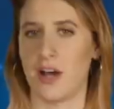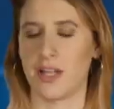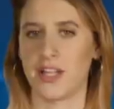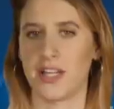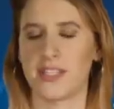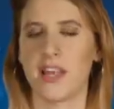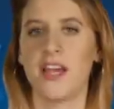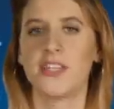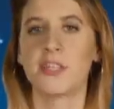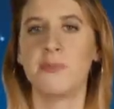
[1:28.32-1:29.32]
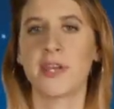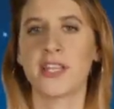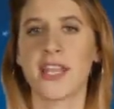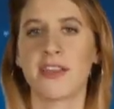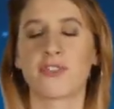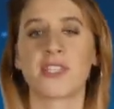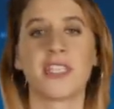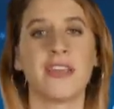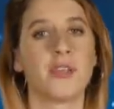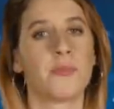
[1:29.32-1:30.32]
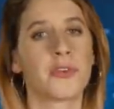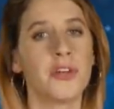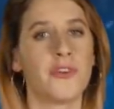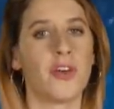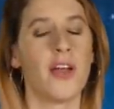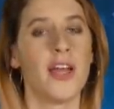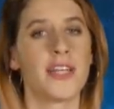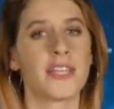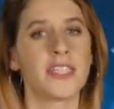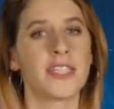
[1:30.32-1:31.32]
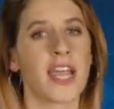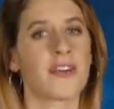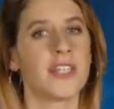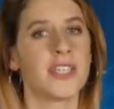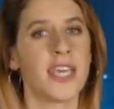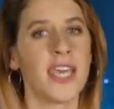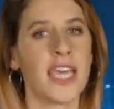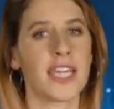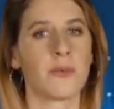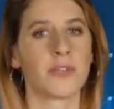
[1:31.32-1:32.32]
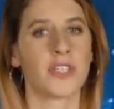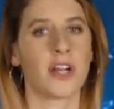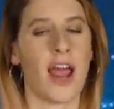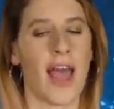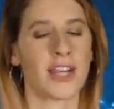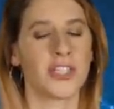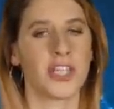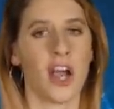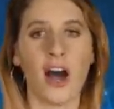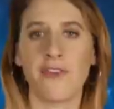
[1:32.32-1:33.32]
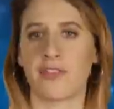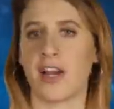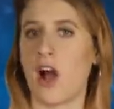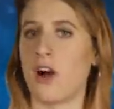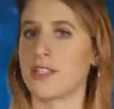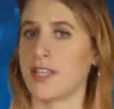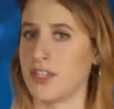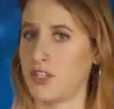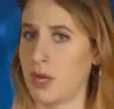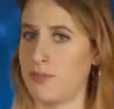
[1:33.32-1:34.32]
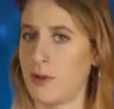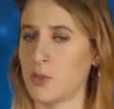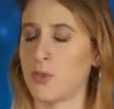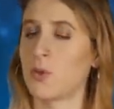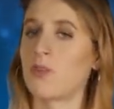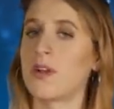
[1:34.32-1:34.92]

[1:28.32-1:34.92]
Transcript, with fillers: hodlers. Just because they have received approval doesn't guarantee they will start actually offering all 6 cryptos when the